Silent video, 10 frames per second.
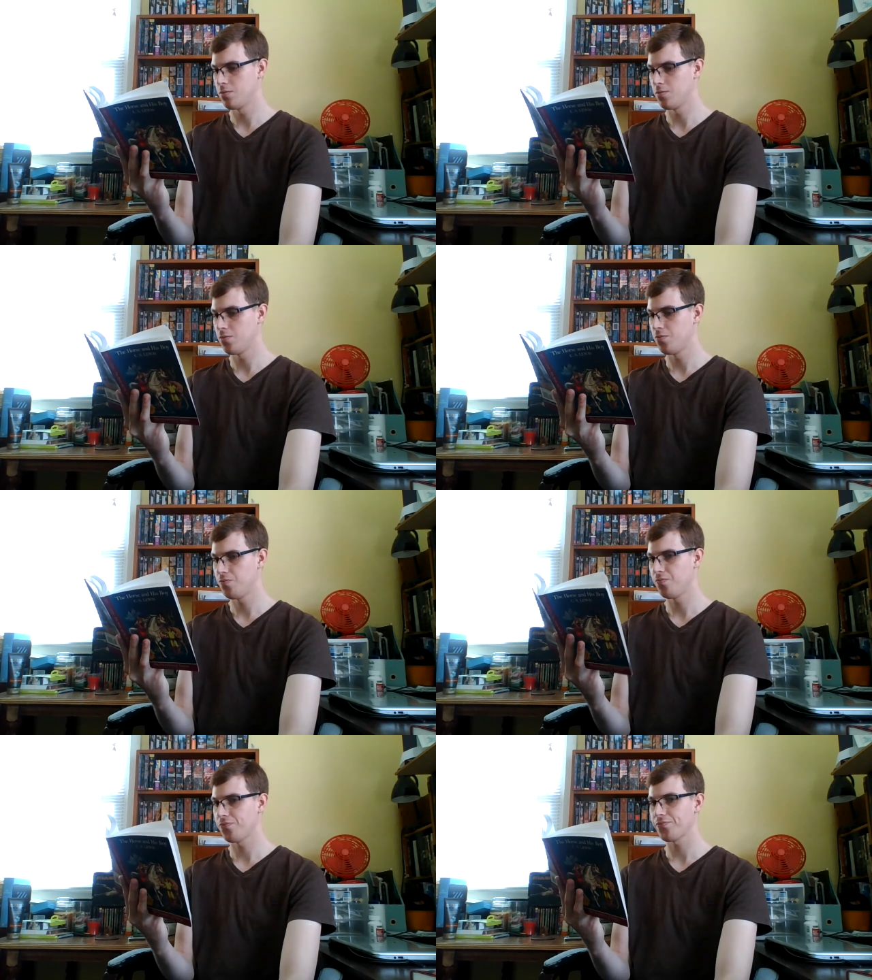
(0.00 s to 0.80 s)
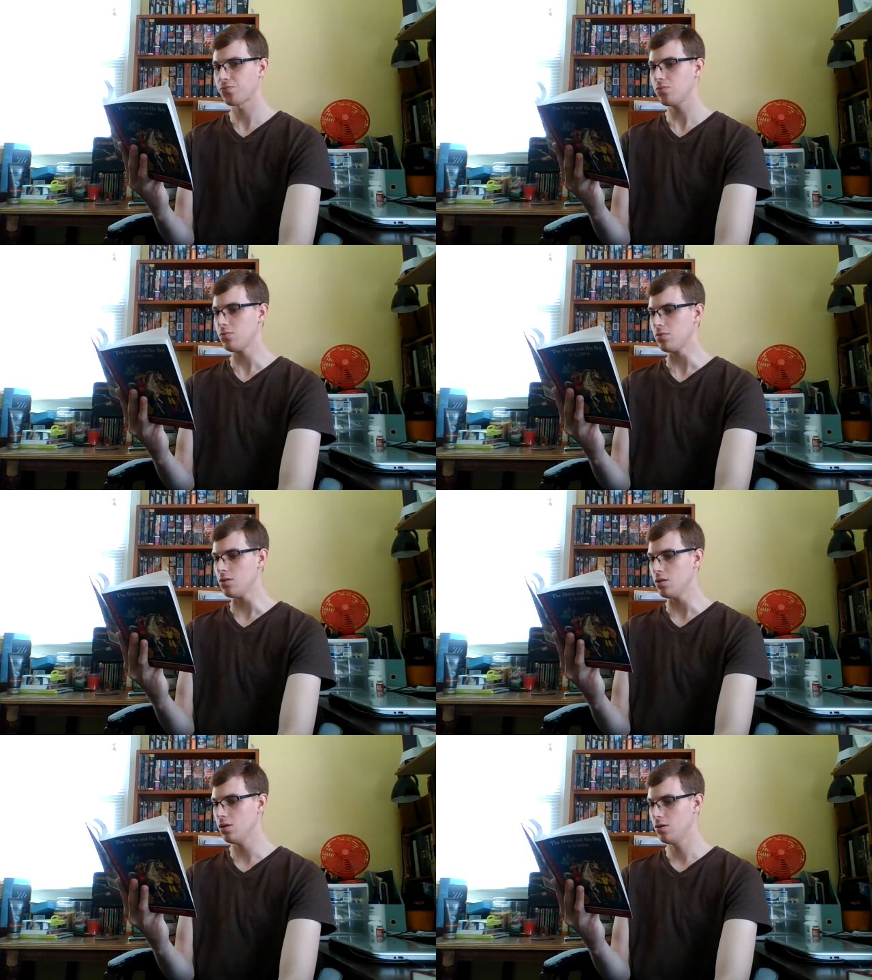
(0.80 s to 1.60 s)

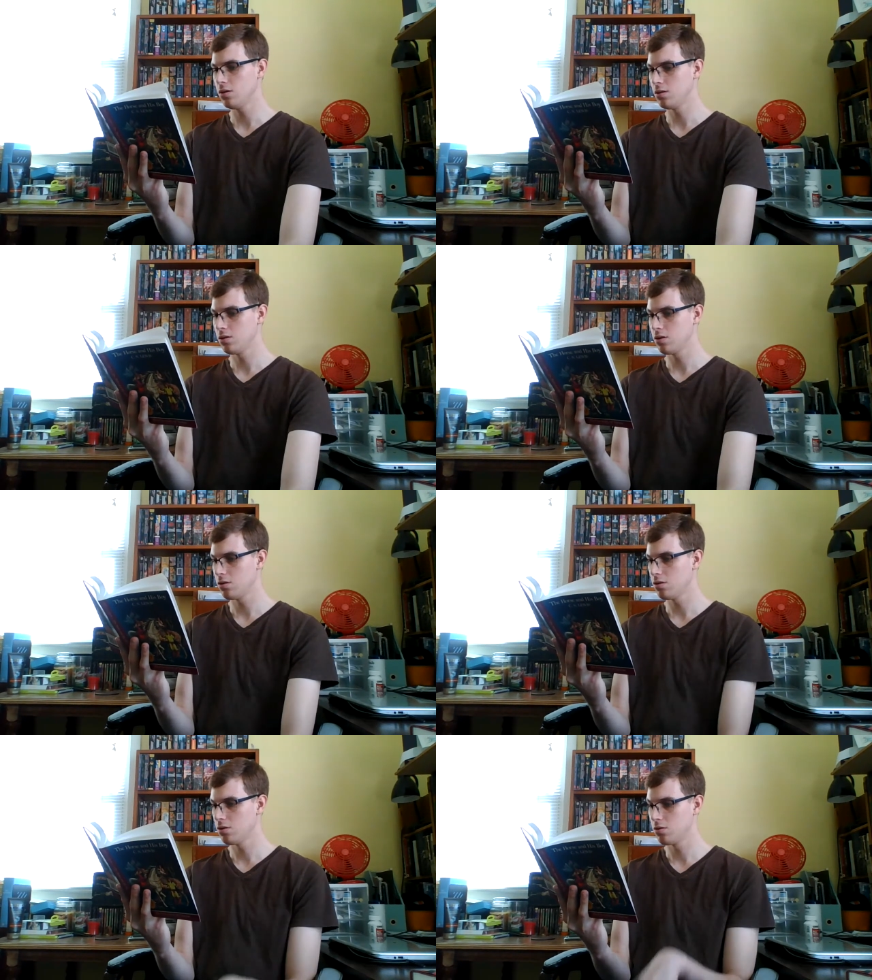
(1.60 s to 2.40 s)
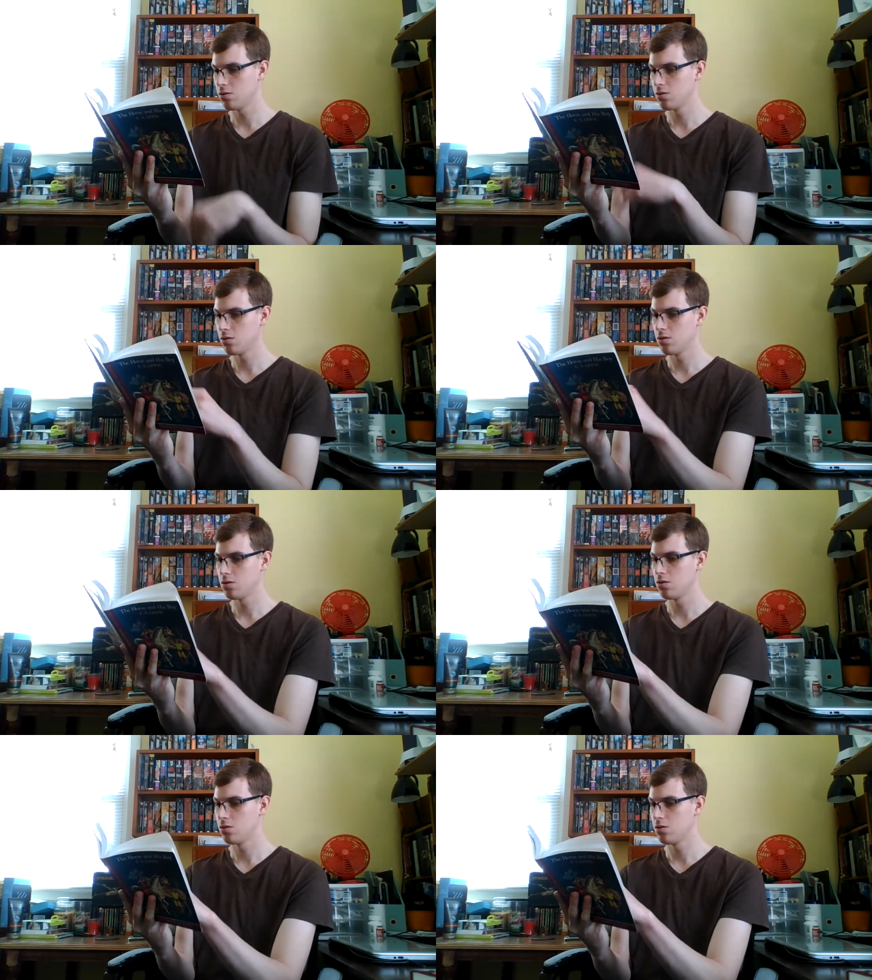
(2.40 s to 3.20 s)

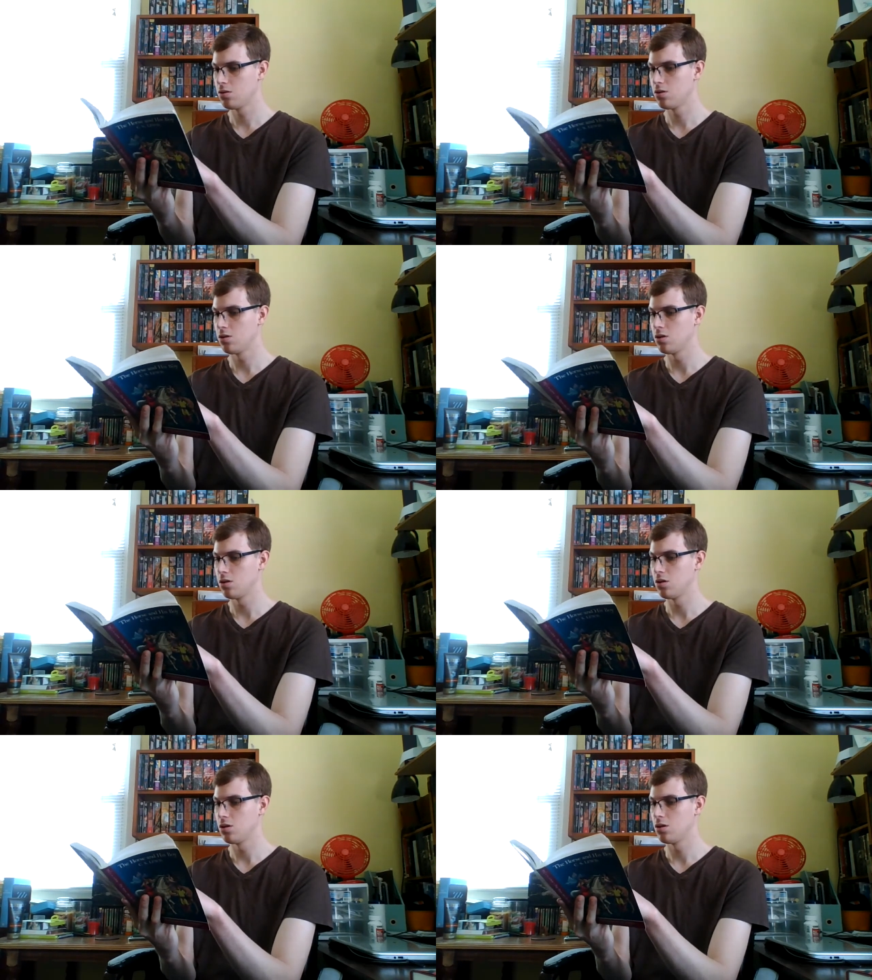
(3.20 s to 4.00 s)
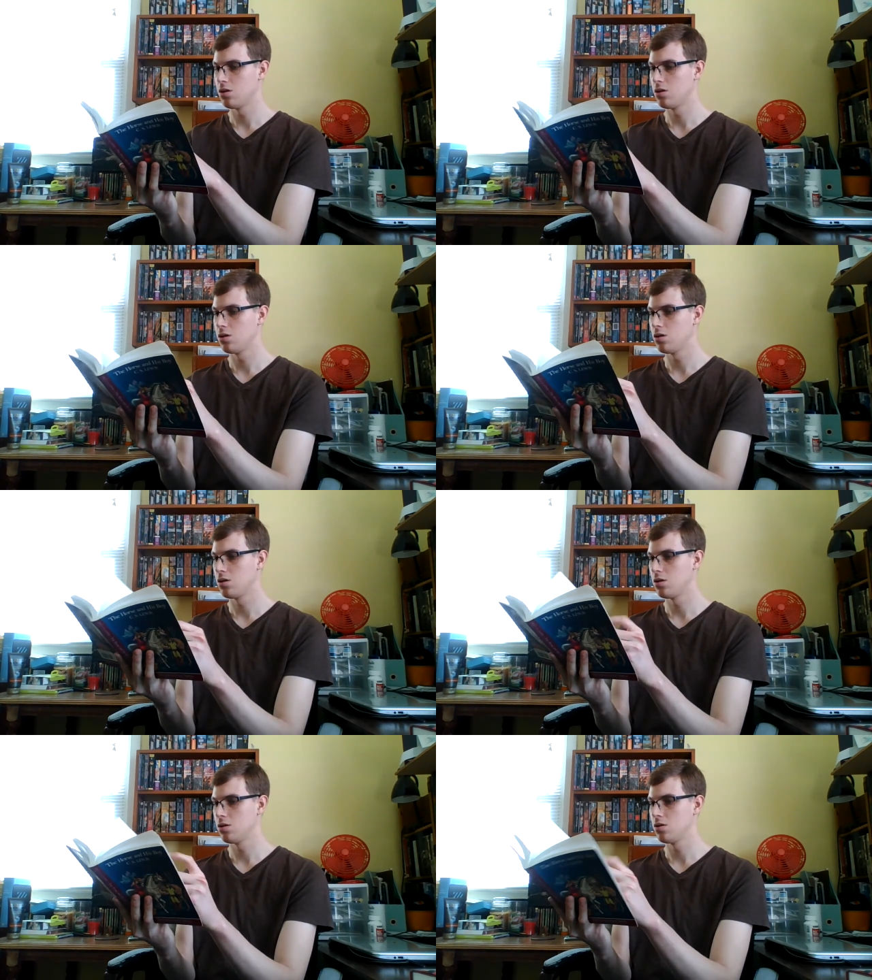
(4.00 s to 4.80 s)

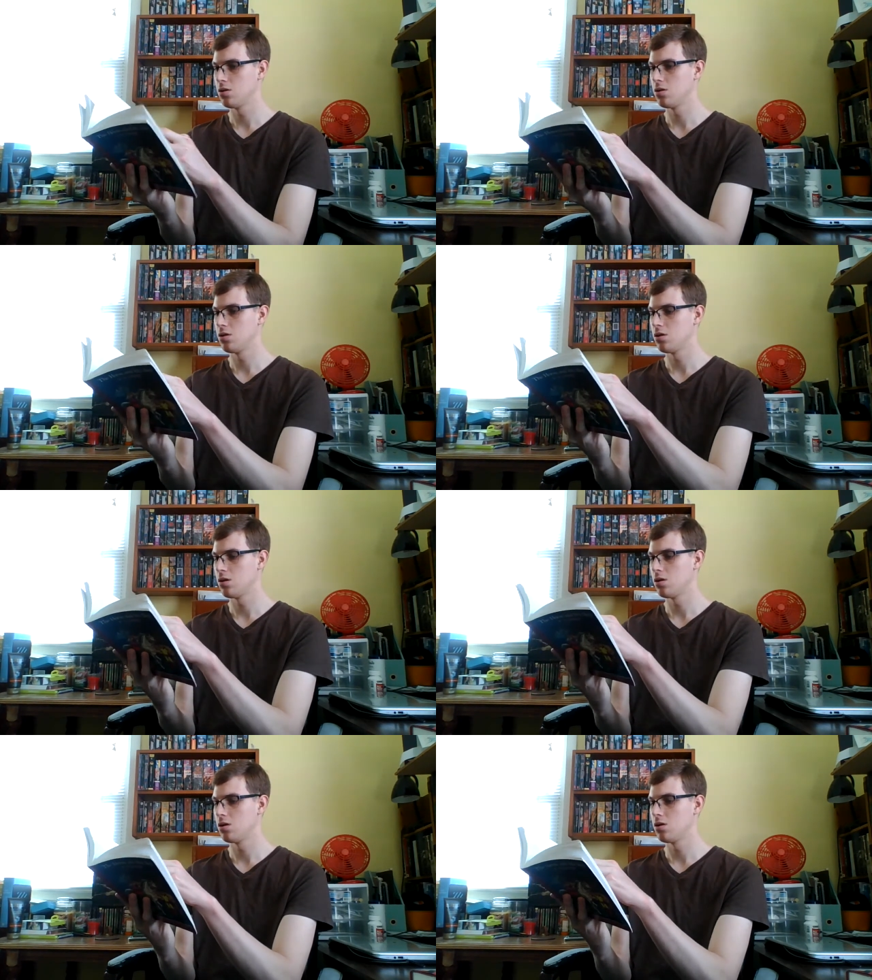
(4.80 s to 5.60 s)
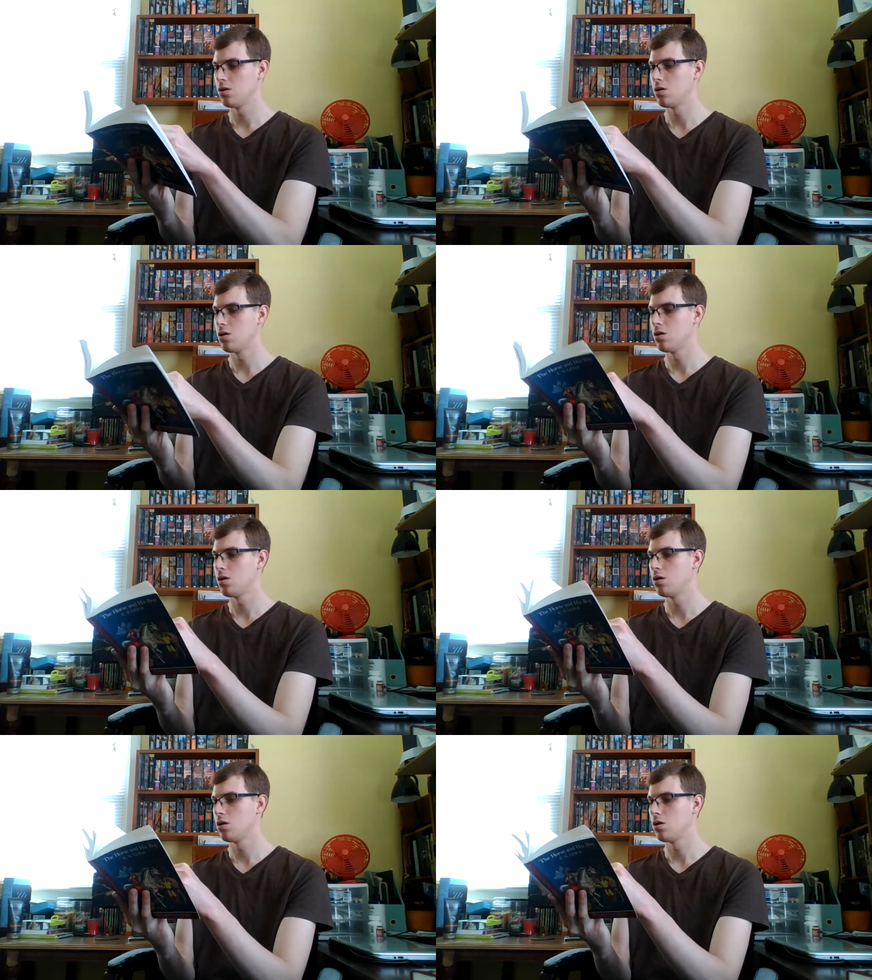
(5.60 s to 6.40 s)

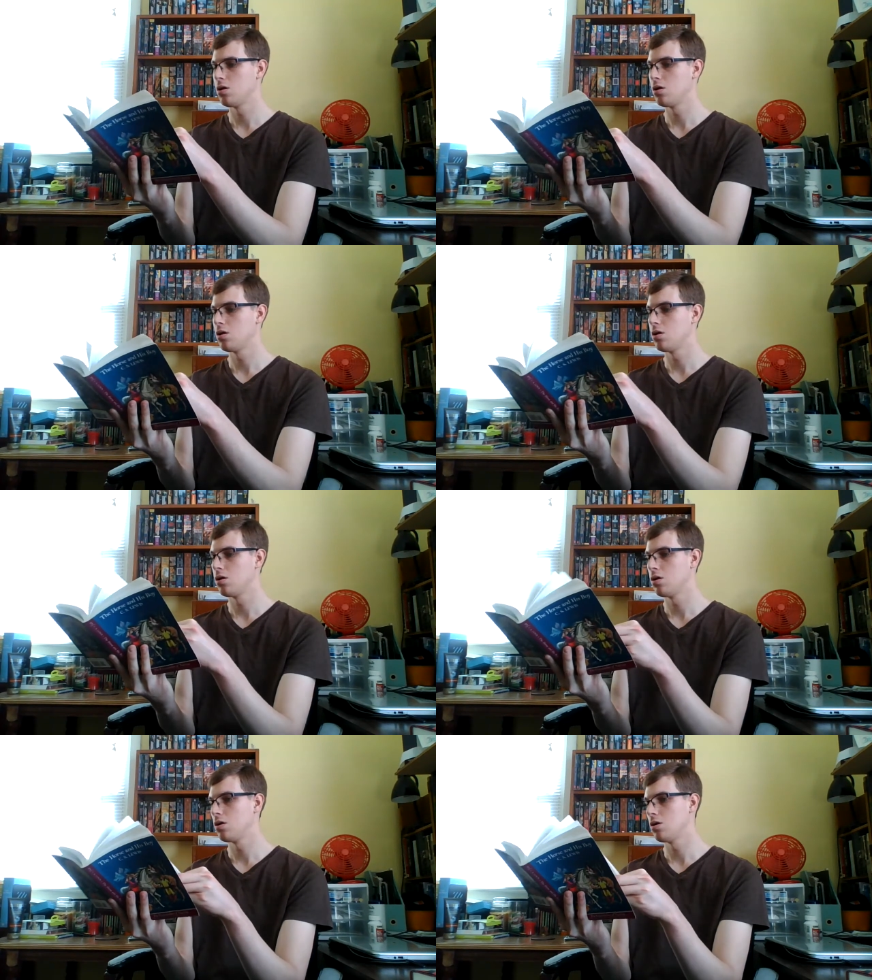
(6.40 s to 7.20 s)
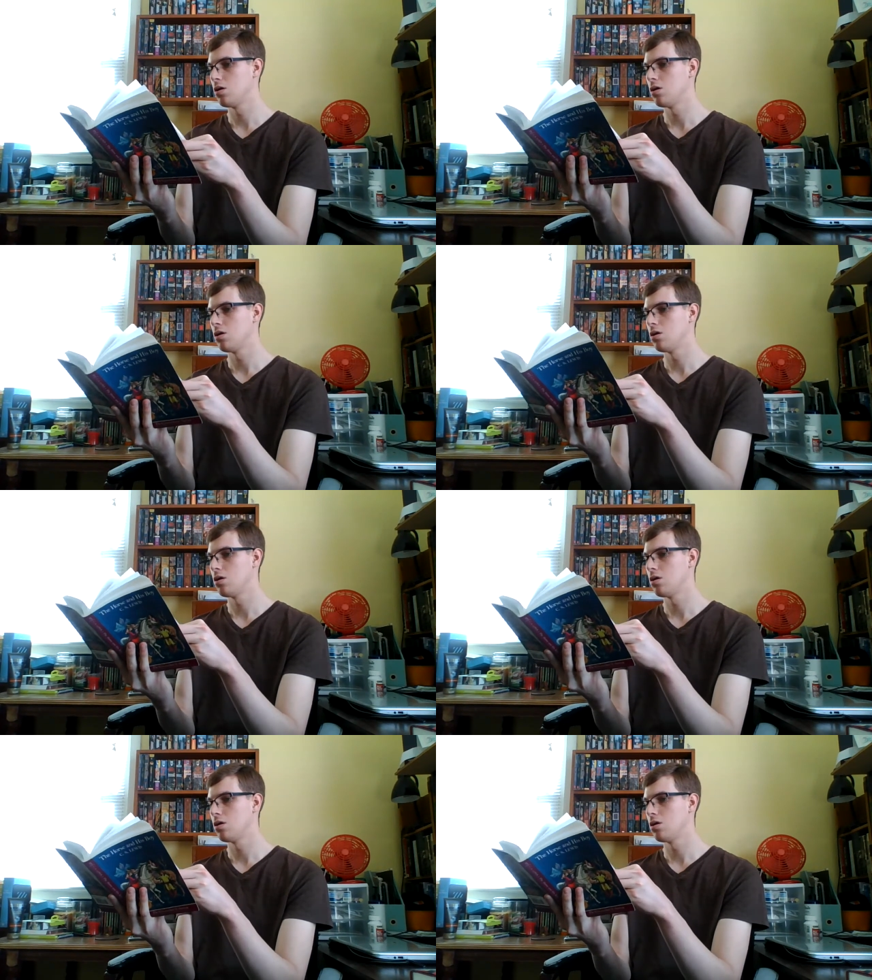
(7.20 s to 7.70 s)
(silence)